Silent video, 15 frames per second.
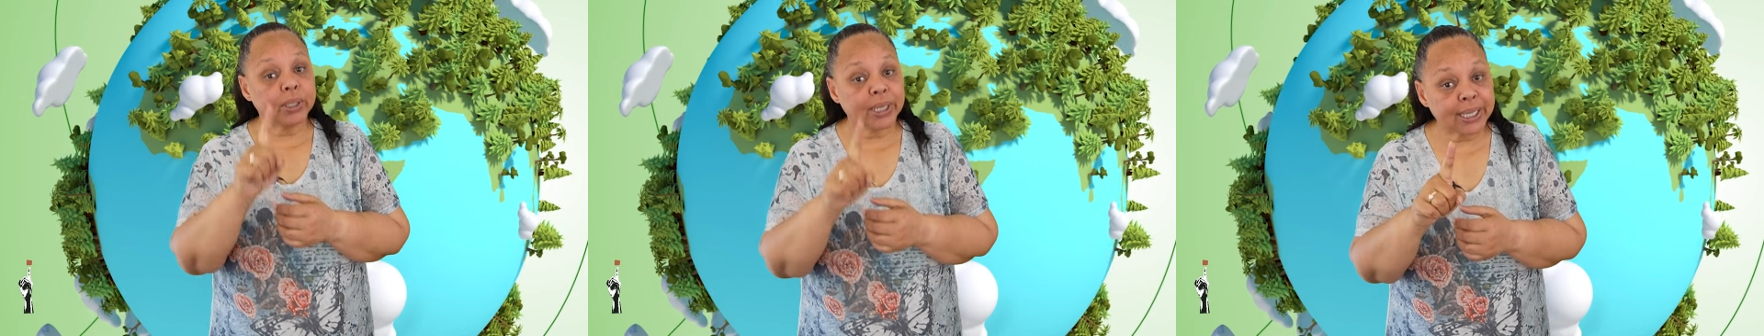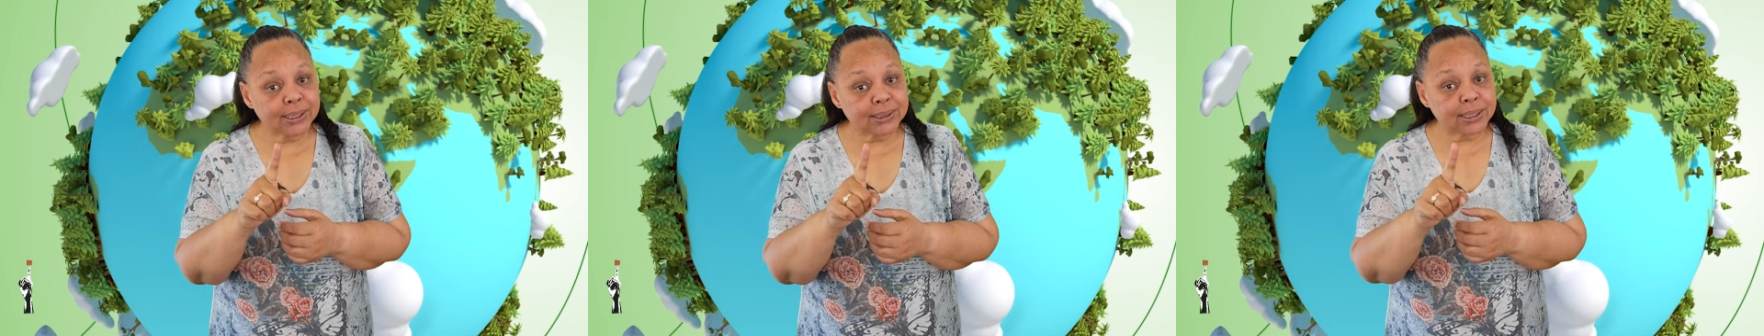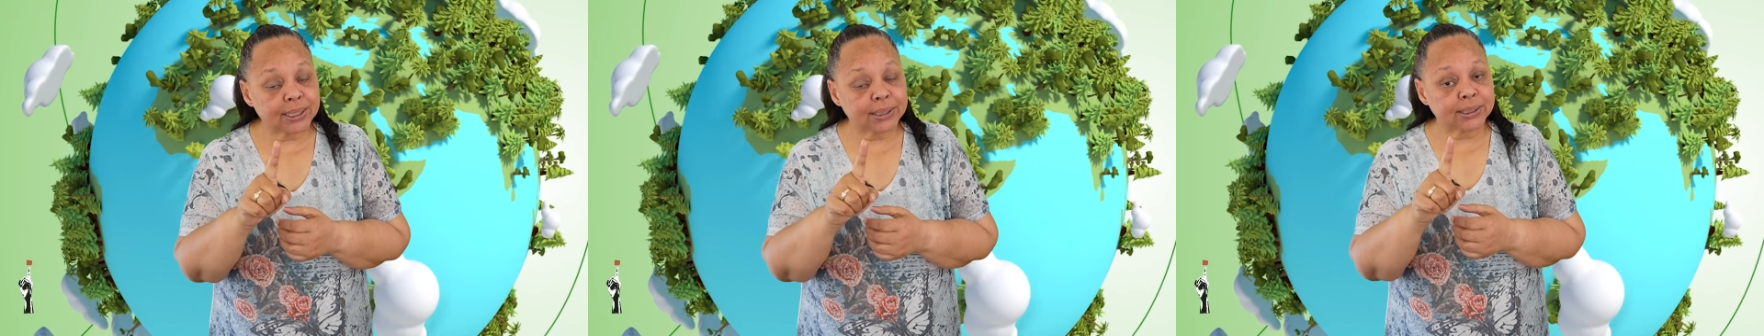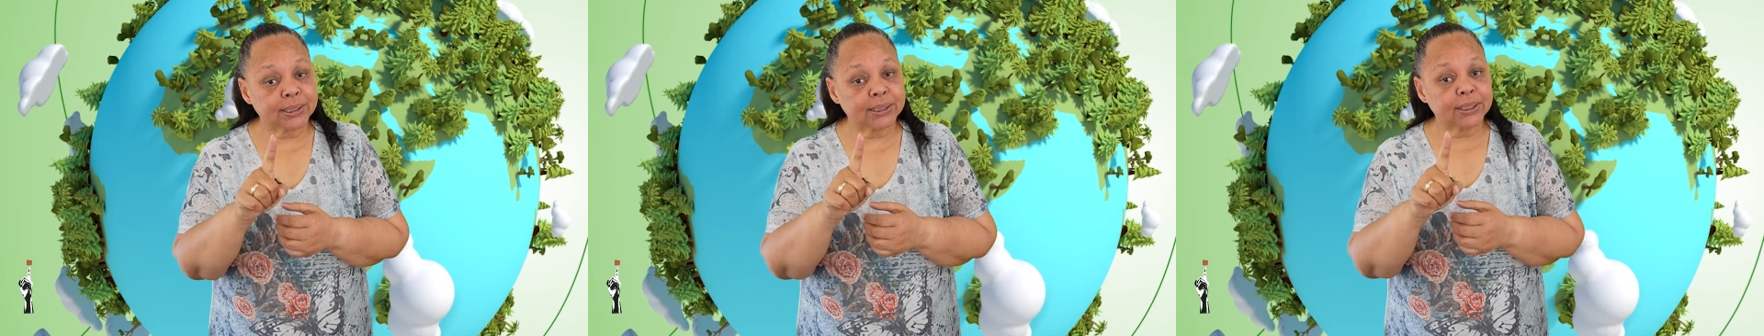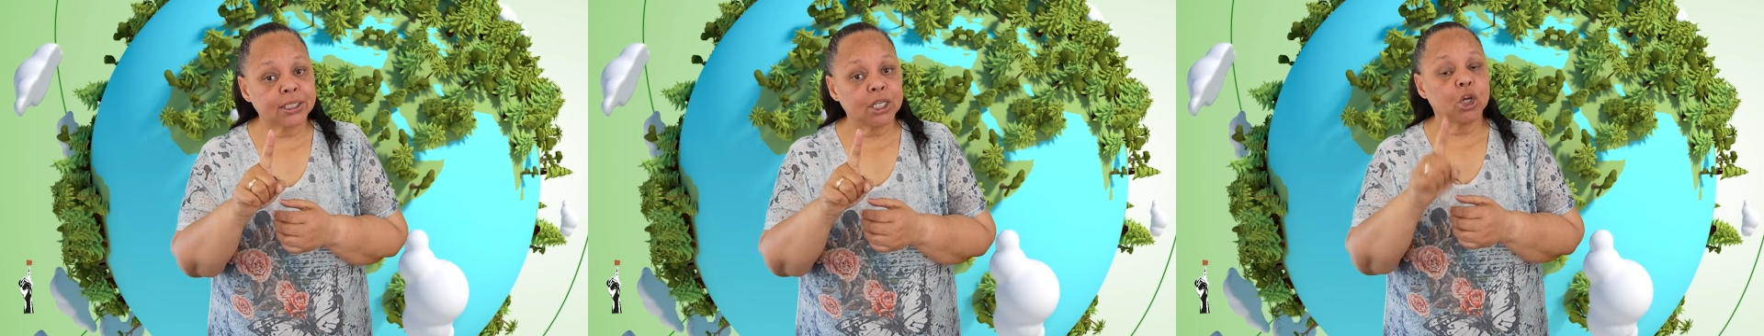next
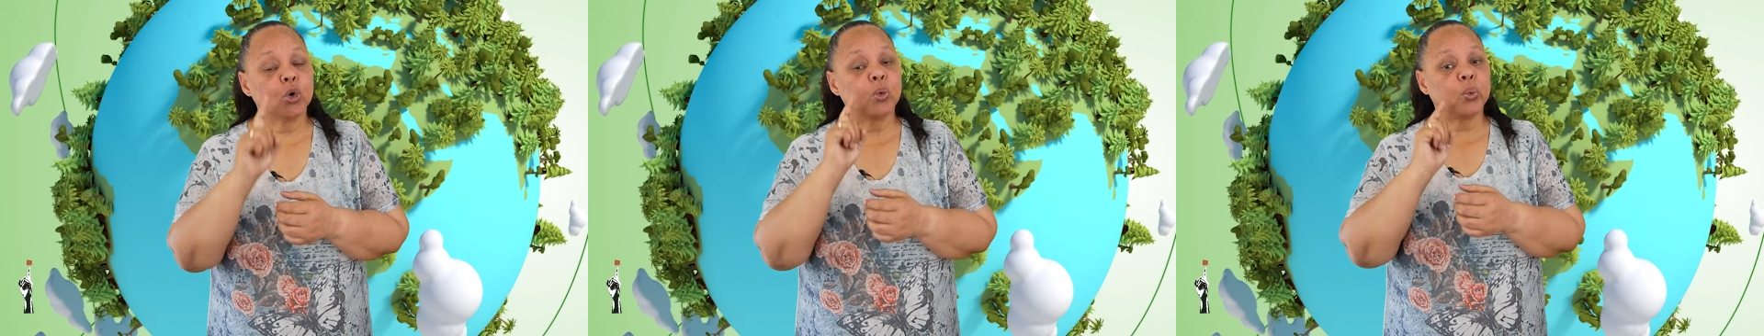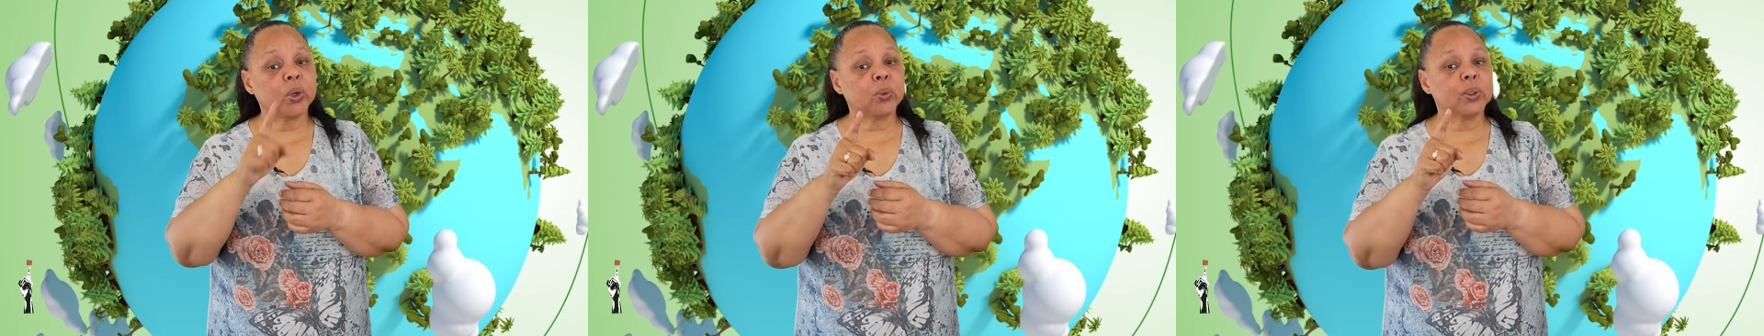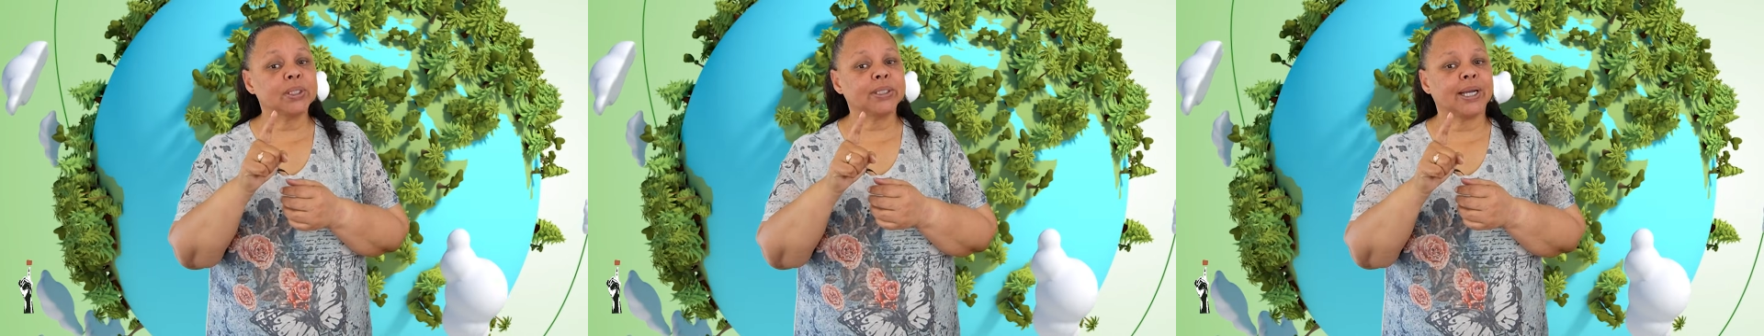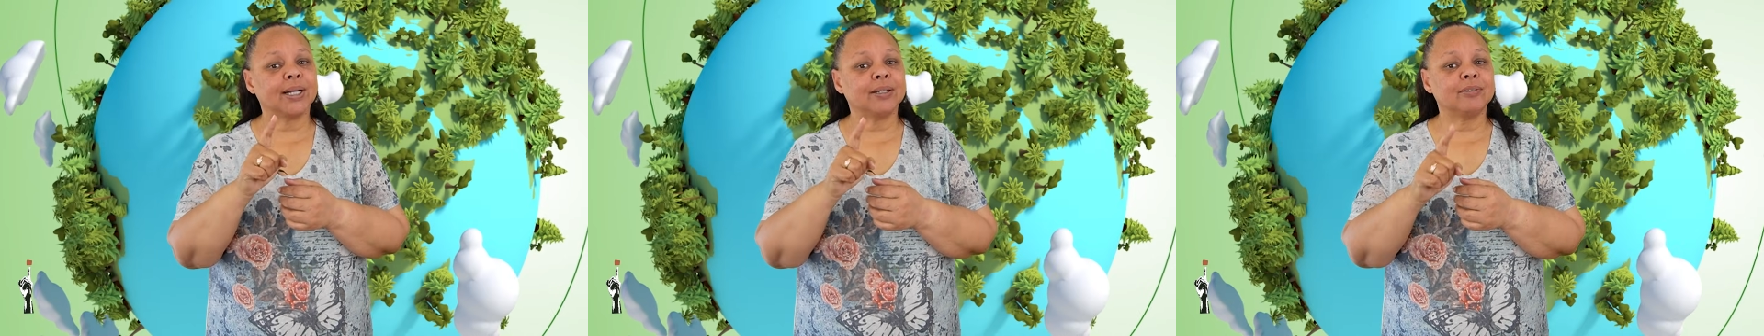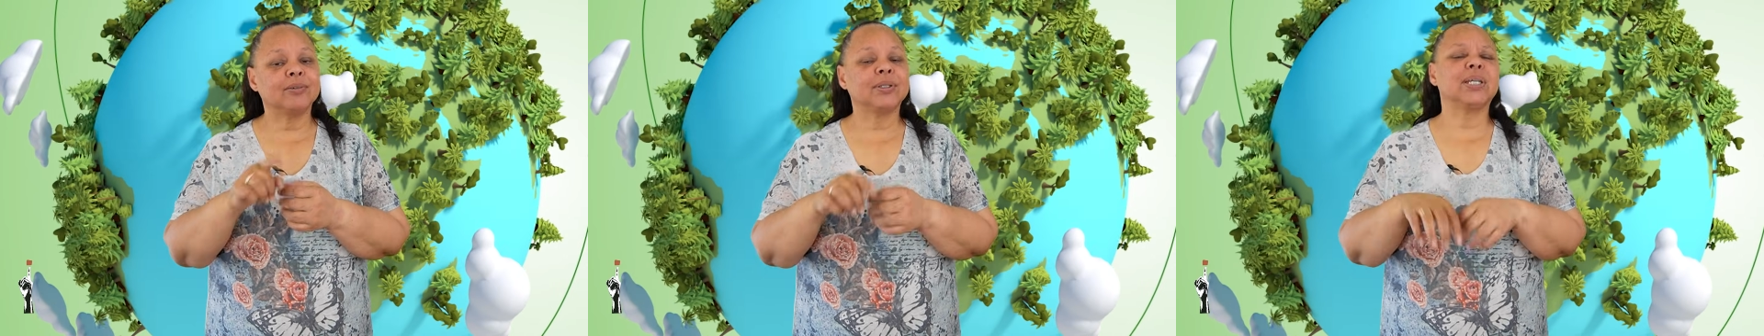lesson, we will
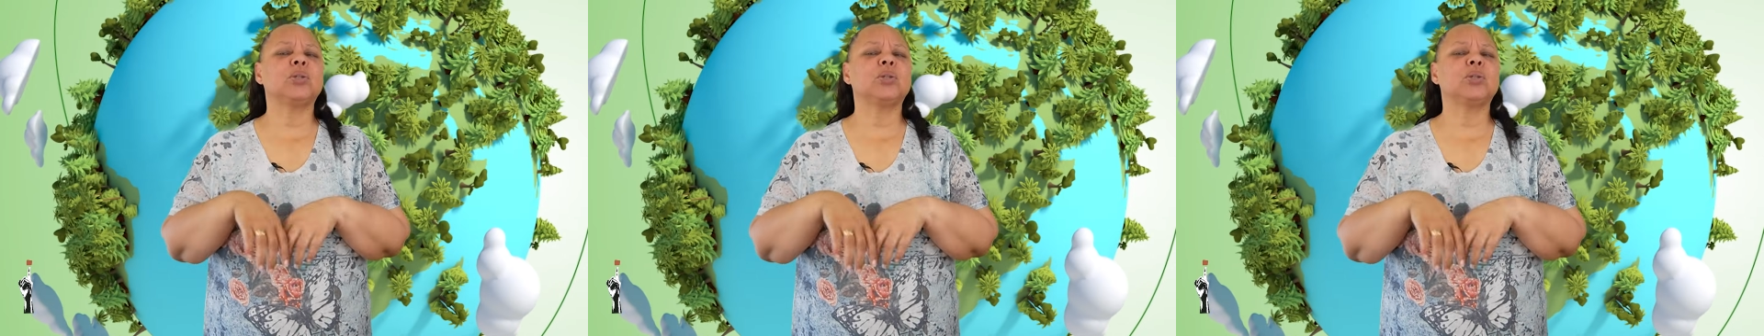delve